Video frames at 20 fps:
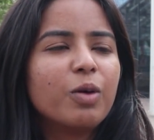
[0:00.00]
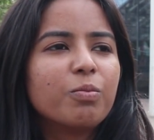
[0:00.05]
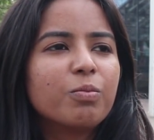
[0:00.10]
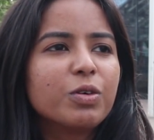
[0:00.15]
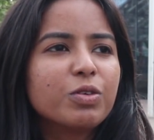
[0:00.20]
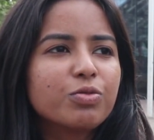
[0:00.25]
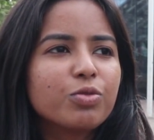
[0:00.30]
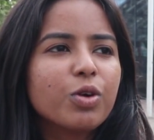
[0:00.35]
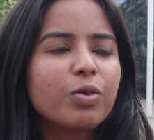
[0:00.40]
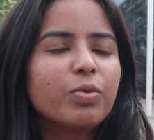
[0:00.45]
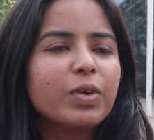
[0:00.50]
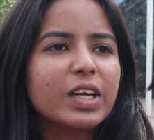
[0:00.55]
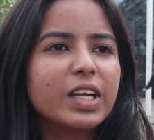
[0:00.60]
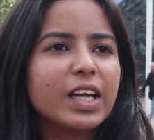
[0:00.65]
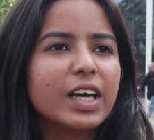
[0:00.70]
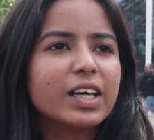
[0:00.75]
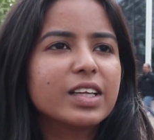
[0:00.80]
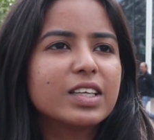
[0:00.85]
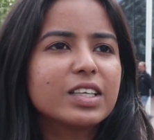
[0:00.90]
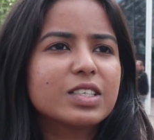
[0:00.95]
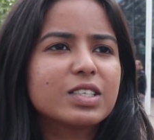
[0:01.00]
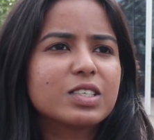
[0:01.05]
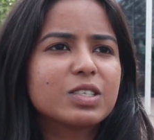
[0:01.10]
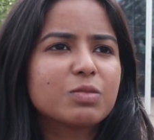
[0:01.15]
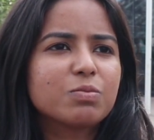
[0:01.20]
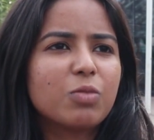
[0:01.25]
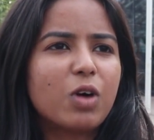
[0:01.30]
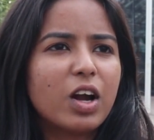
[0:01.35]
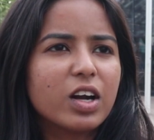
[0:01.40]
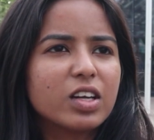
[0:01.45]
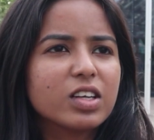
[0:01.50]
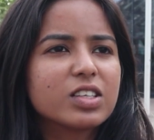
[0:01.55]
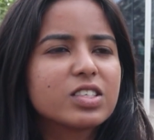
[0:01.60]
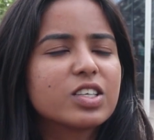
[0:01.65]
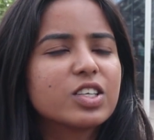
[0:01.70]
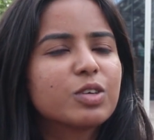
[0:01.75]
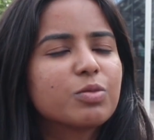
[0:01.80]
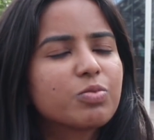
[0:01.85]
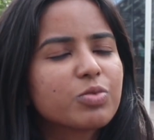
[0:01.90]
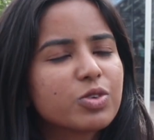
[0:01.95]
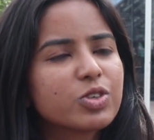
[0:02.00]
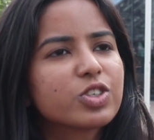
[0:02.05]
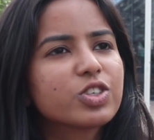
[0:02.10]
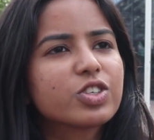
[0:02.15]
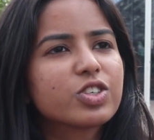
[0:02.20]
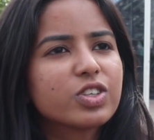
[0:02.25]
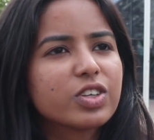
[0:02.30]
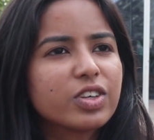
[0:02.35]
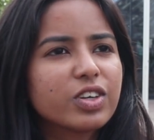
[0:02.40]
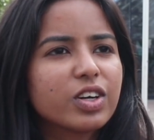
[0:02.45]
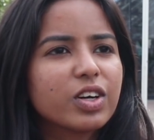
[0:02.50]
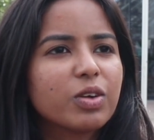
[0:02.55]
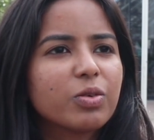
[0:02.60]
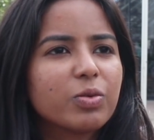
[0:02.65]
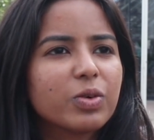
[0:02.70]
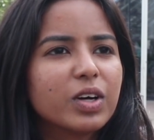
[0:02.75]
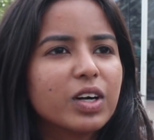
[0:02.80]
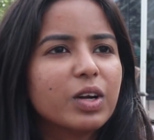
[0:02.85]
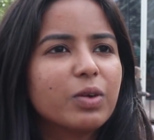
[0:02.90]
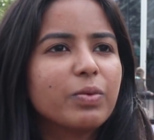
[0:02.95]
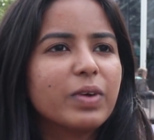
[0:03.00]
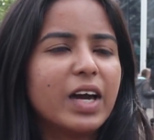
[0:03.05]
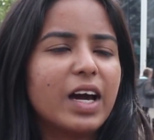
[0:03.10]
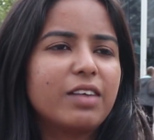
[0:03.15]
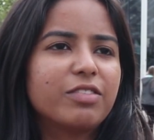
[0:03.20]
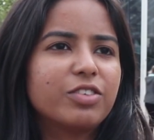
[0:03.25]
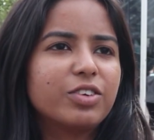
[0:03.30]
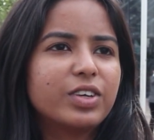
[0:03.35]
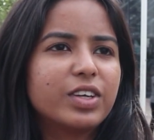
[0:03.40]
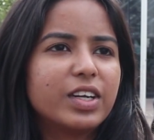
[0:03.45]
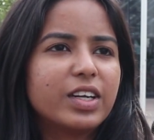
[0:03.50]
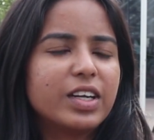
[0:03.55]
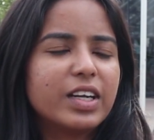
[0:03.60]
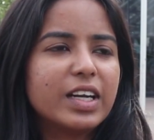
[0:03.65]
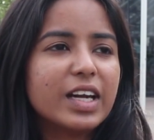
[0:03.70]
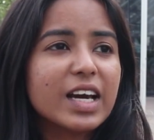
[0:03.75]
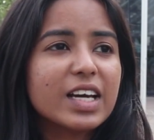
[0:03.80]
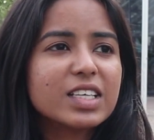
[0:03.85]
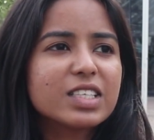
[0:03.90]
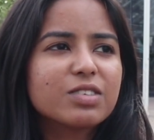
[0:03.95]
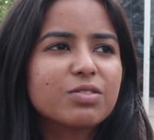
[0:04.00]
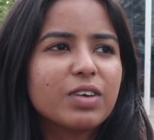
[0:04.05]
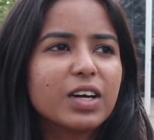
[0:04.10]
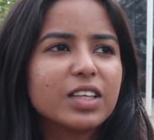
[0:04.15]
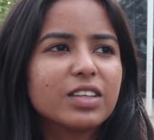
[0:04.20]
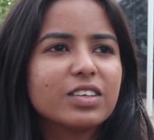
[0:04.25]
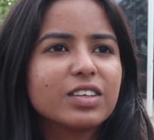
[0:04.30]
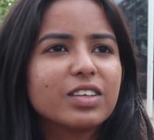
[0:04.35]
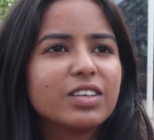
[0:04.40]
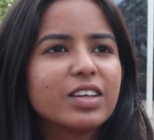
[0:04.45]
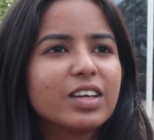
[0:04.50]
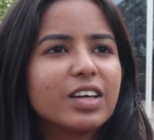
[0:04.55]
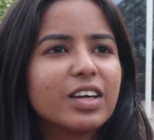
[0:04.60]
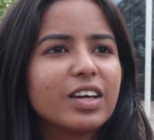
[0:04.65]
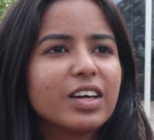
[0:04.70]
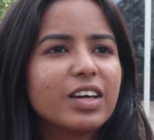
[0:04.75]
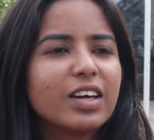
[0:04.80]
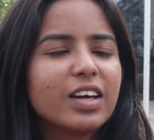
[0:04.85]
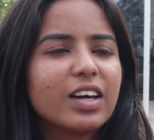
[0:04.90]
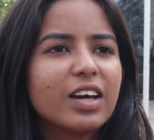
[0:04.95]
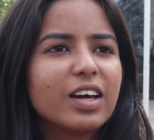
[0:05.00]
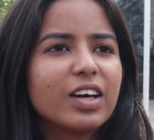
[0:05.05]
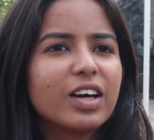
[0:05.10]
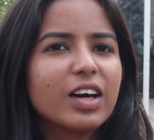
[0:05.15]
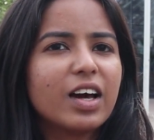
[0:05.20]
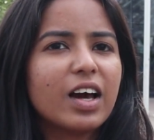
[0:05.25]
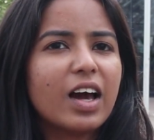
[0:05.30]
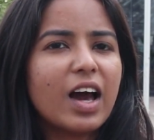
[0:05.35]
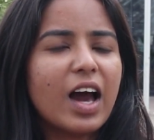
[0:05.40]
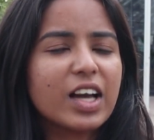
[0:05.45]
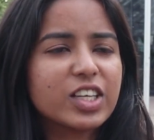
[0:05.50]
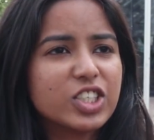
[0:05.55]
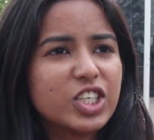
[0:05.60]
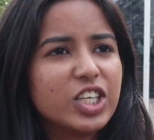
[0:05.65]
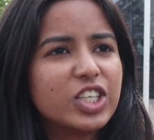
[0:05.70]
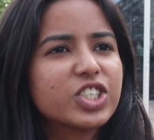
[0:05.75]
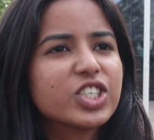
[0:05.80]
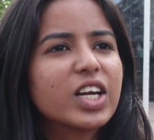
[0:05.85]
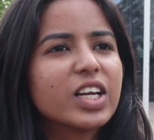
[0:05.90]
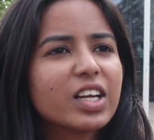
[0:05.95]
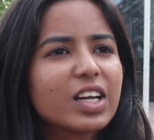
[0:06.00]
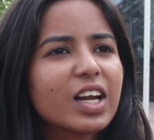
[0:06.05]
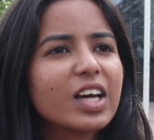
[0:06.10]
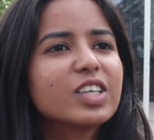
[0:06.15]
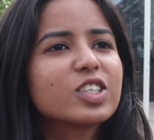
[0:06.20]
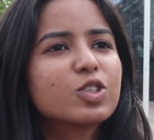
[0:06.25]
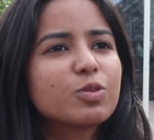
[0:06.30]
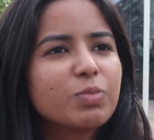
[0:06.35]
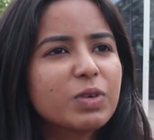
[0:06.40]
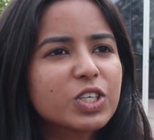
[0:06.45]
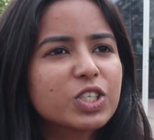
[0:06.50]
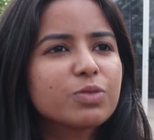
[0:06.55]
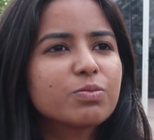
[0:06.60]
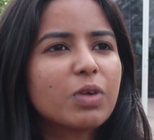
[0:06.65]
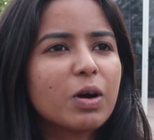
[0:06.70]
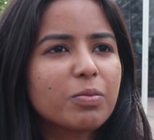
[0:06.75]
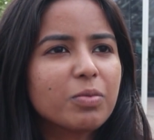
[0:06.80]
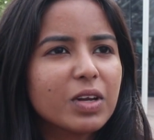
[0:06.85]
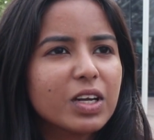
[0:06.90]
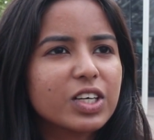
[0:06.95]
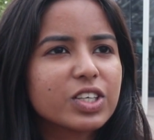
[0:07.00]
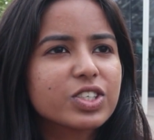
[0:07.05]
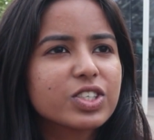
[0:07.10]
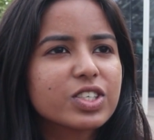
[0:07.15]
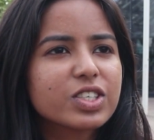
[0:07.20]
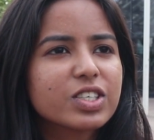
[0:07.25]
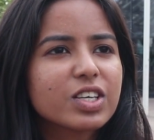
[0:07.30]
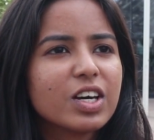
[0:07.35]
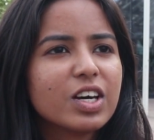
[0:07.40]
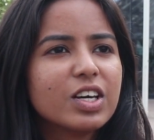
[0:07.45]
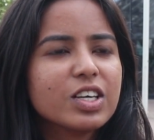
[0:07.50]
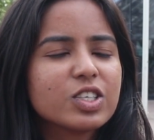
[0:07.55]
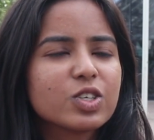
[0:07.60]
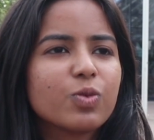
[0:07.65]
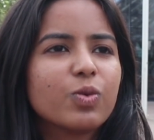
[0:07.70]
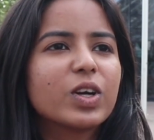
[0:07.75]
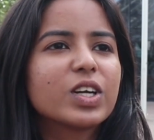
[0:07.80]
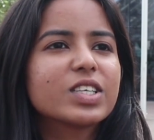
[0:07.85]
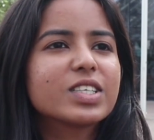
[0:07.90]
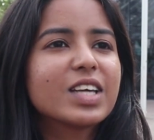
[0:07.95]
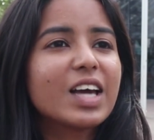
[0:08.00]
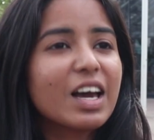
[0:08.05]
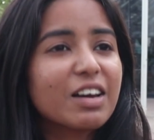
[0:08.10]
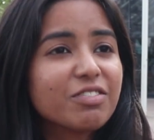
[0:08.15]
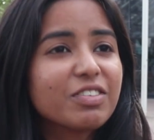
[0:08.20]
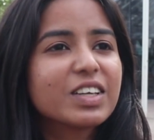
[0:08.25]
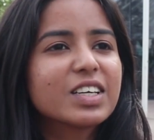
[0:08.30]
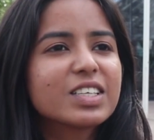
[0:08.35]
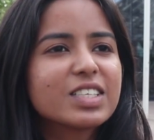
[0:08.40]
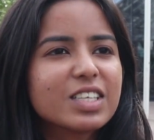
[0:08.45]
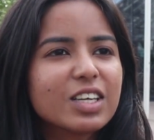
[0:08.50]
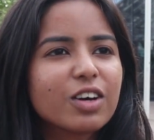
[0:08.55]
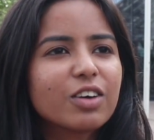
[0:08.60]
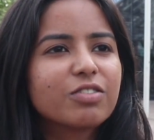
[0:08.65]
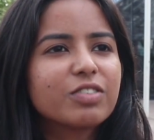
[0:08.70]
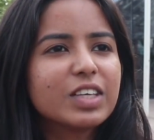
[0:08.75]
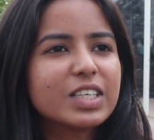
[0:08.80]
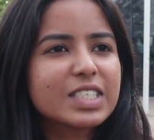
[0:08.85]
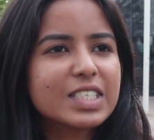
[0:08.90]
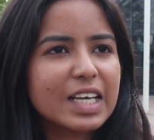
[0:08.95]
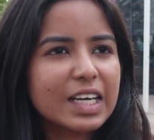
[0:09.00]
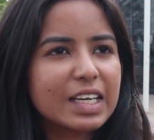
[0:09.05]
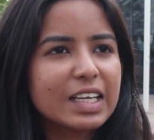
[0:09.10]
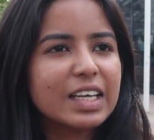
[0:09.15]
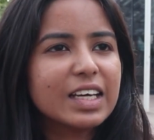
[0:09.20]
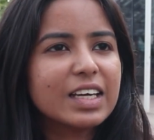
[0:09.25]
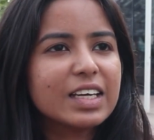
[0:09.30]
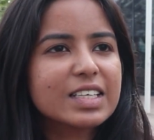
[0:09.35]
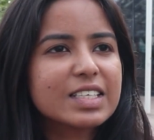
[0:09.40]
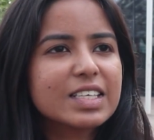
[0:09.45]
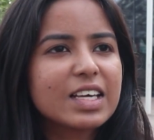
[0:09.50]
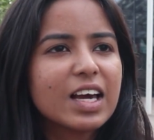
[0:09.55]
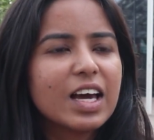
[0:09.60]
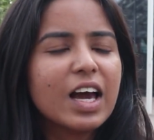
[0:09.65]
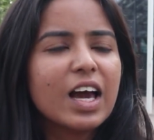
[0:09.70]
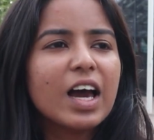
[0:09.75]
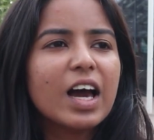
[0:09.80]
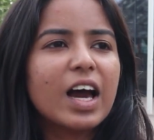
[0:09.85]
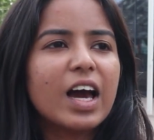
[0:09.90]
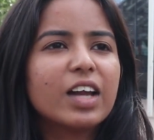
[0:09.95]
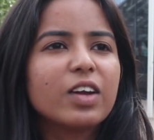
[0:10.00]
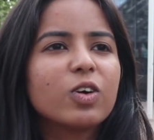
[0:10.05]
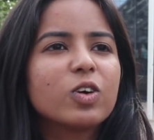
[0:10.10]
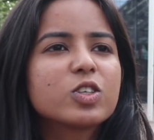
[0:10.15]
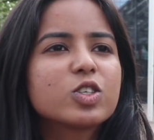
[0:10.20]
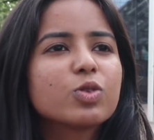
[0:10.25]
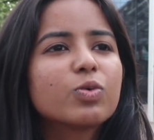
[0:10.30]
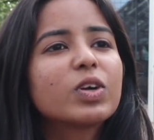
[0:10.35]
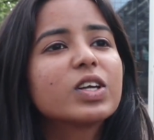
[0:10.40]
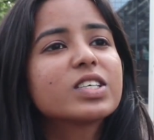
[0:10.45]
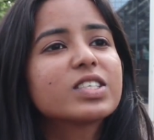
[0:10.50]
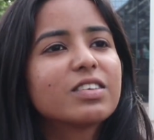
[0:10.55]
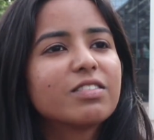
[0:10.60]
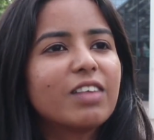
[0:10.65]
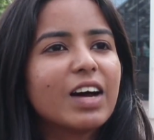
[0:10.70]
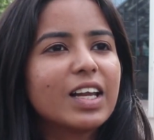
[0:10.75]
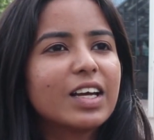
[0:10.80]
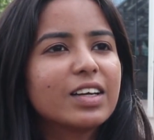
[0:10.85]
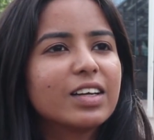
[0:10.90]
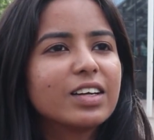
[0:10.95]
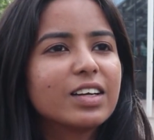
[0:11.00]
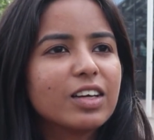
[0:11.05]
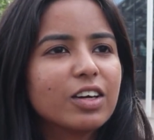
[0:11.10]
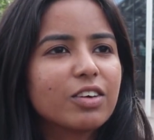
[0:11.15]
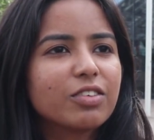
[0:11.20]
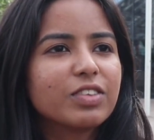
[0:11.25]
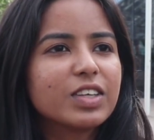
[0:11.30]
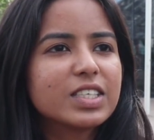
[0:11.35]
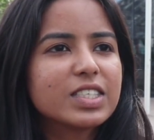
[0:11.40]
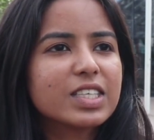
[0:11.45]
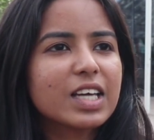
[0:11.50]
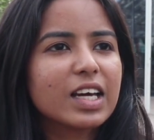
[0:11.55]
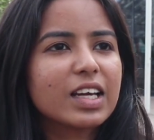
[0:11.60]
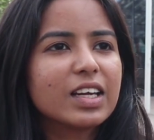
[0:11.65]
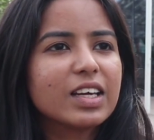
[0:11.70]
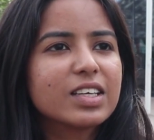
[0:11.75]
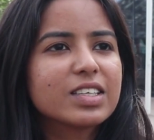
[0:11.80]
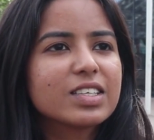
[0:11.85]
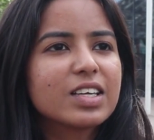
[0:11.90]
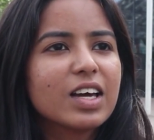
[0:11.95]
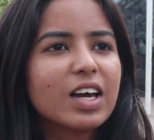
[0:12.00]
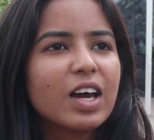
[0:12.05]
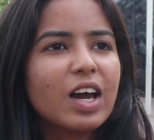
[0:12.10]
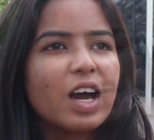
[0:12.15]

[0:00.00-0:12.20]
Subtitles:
before we take these models and approaches to the real world, we have to test whether they actually generalize to patient populations. So what is the efficacy of these techniques, and also what is the validity of these techniques?